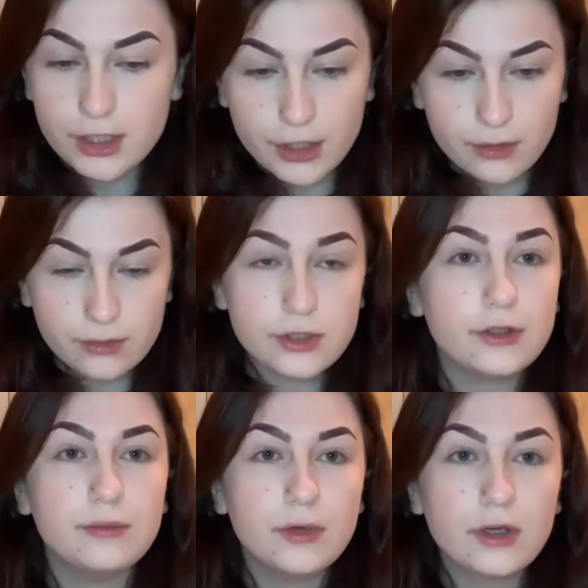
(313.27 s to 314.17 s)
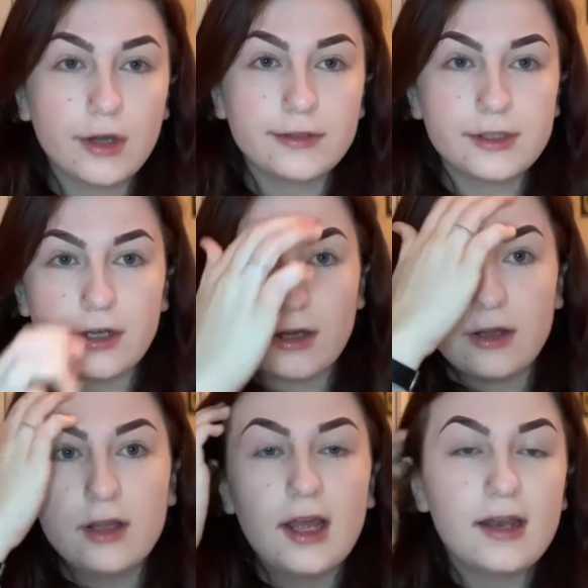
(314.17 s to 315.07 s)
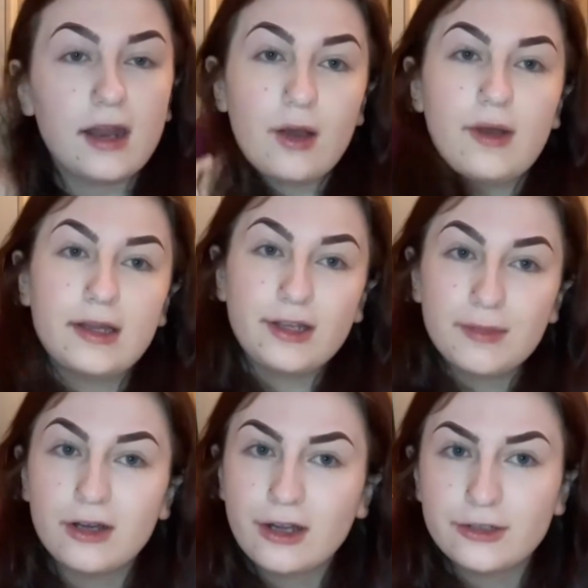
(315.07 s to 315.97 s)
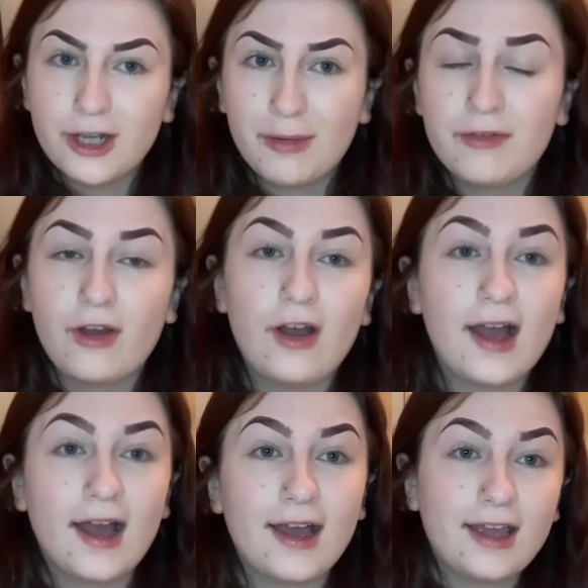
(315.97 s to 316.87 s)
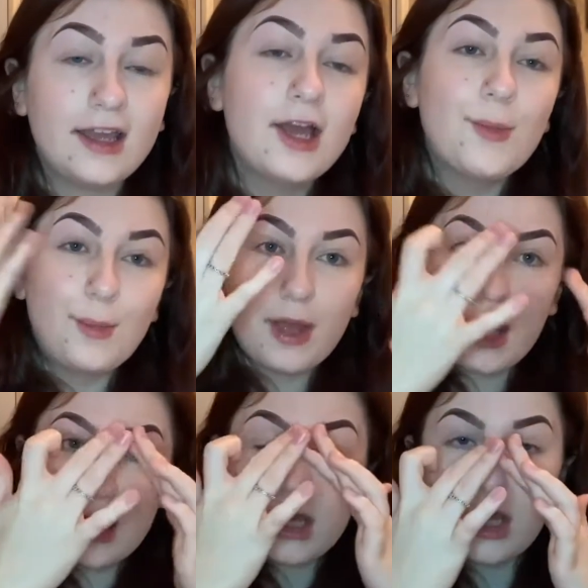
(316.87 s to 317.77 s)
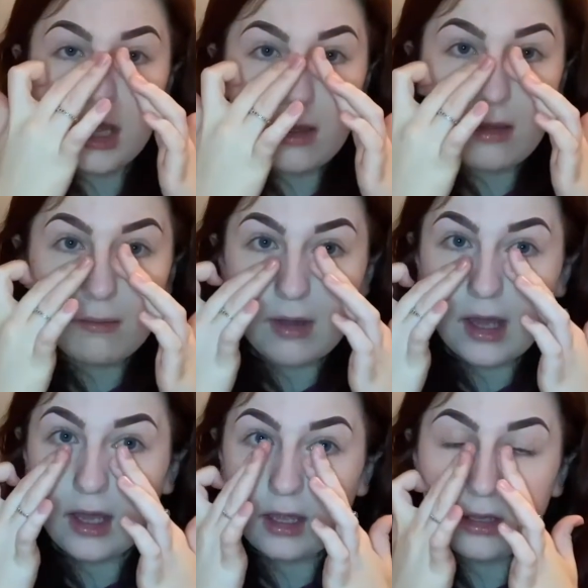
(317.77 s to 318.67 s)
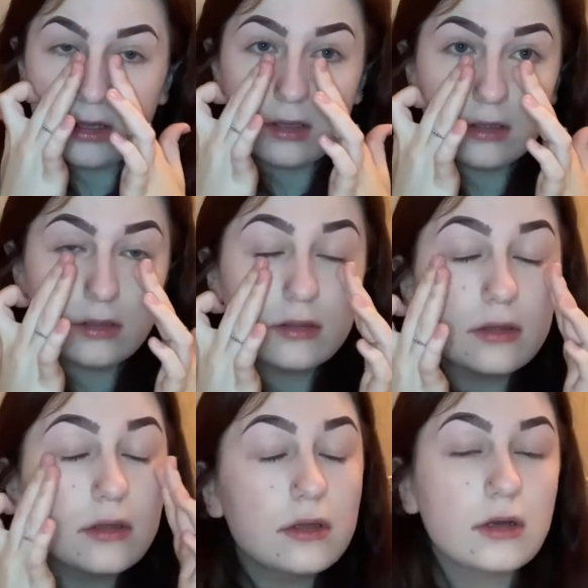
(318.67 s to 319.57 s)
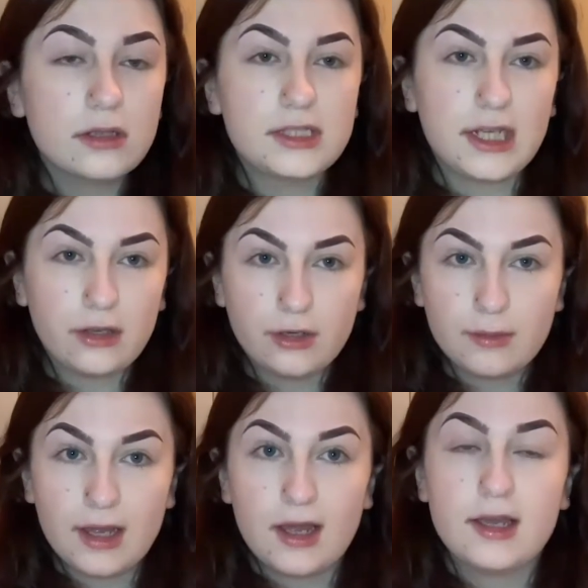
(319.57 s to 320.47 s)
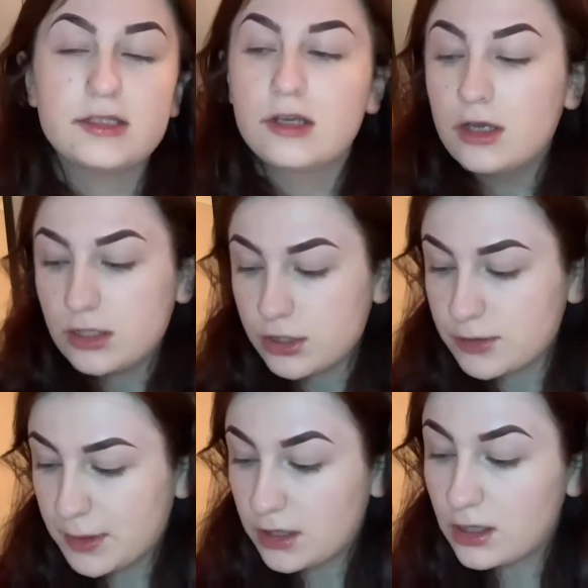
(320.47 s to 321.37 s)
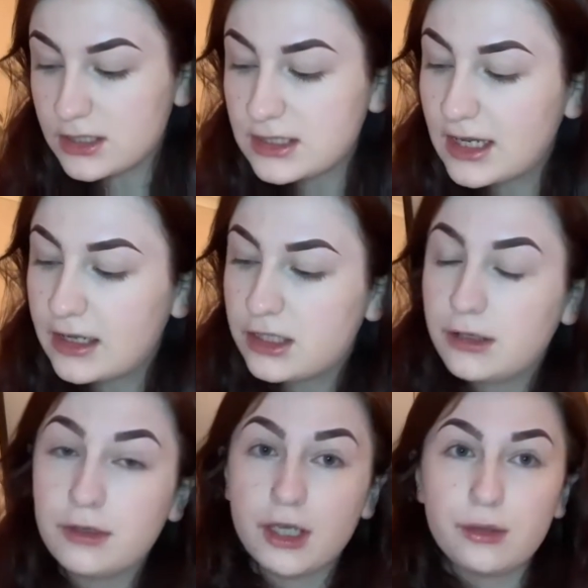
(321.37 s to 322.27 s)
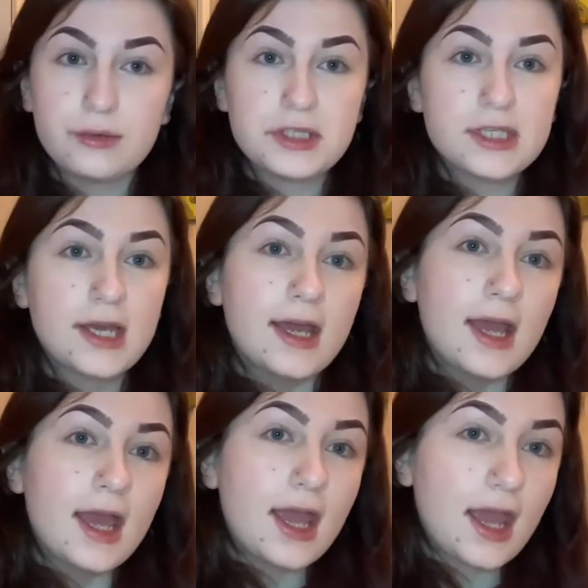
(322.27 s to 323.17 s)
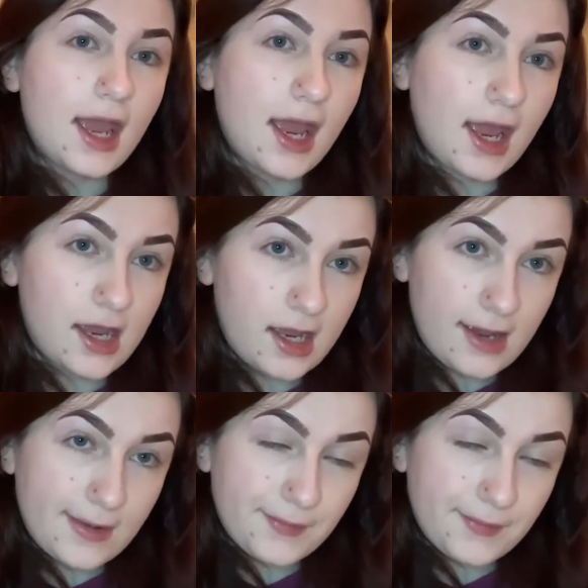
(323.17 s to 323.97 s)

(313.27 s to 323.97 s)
to some contour. Now I do my contour before I bake my concealer under my eyes, just because I do use a